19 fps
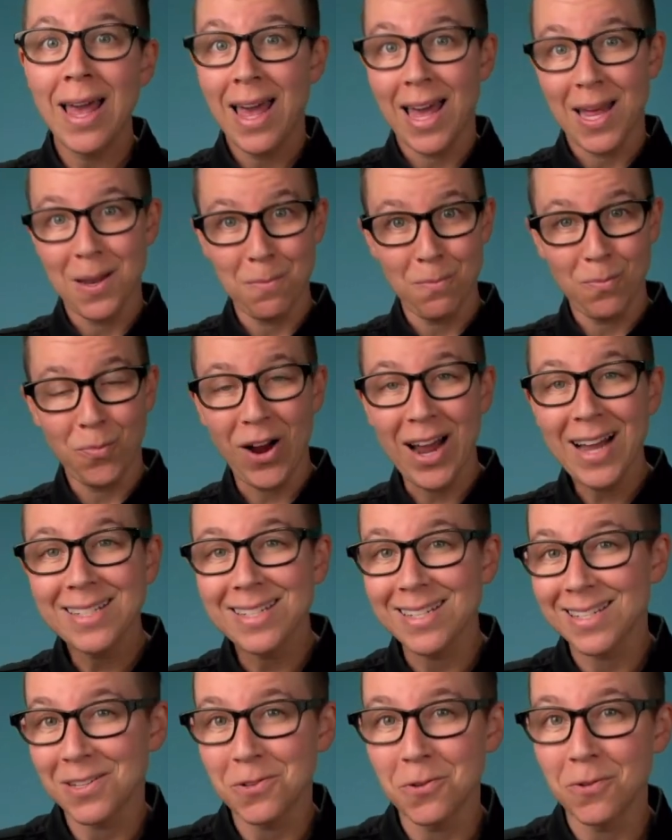and
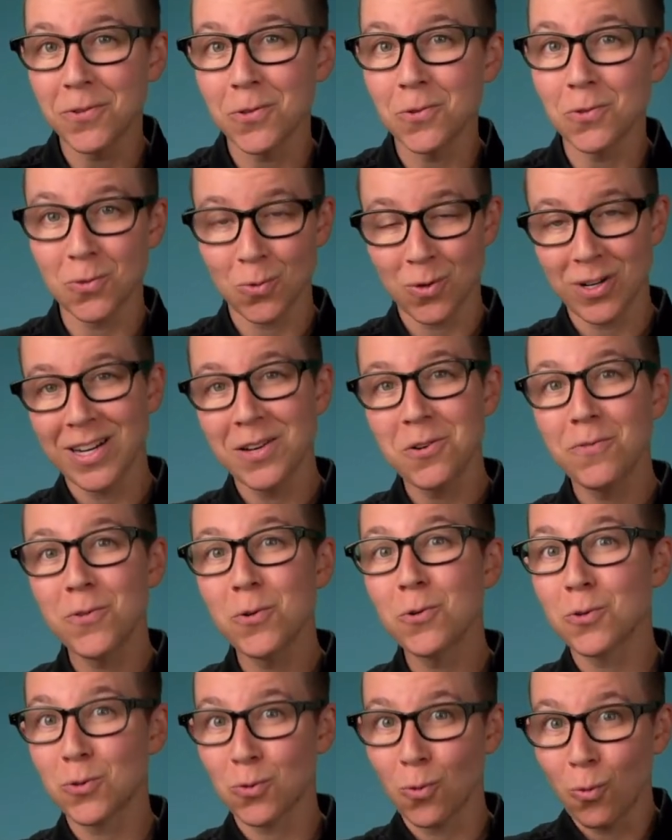practice interviews where interviewers